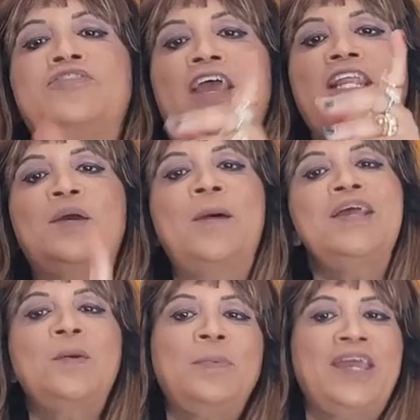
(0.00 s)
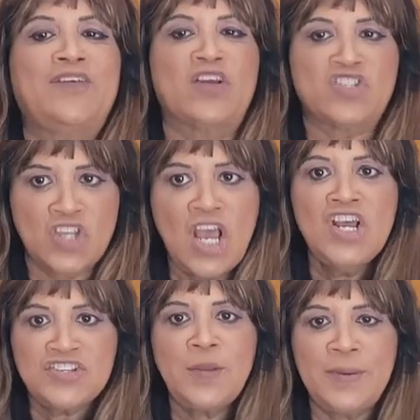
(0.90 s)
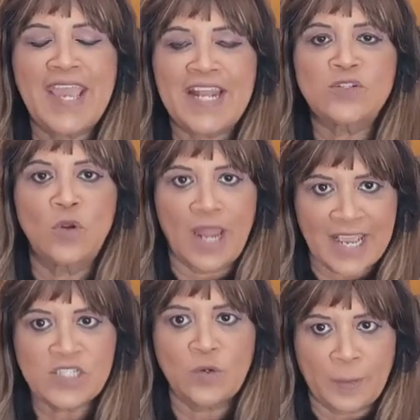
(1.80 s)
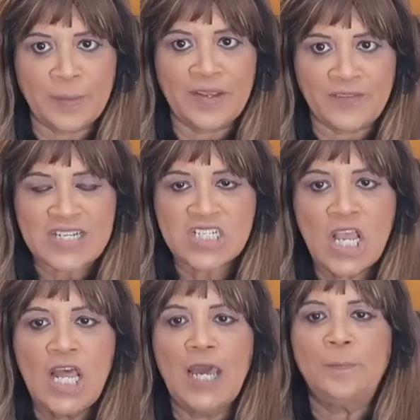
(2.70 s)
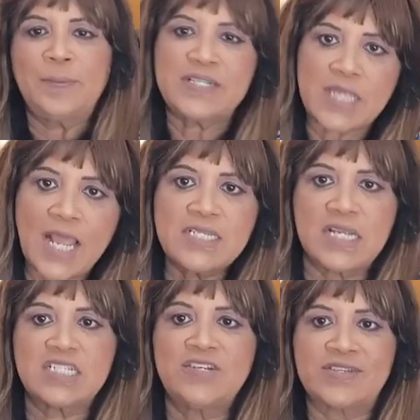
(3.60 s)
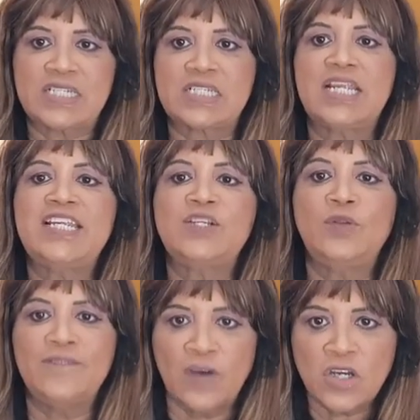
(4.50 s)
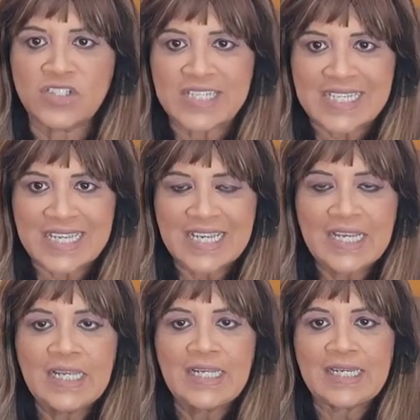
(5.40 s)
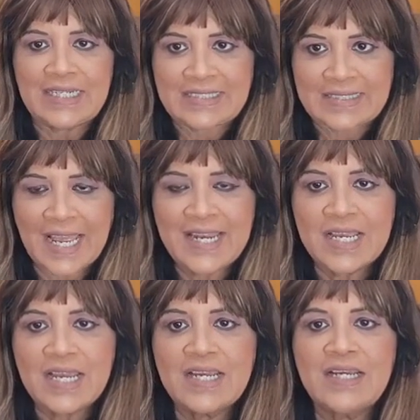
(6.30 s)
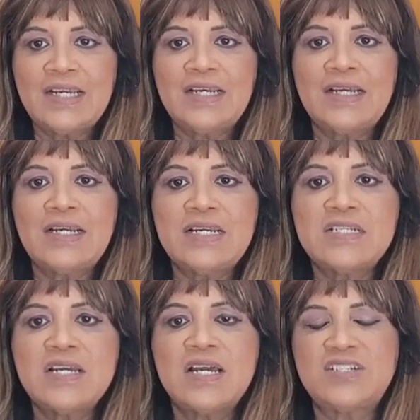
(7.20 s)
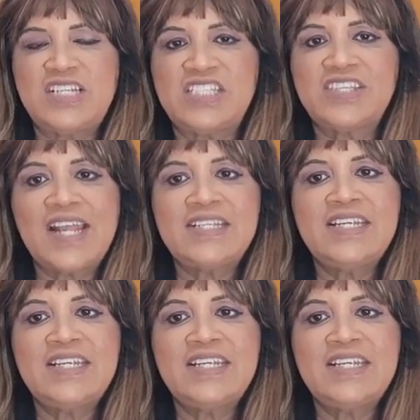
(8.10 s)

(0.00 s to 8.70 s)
failure by her parents, she began to lie to her parents and pretended she was attending university. Instead, she sat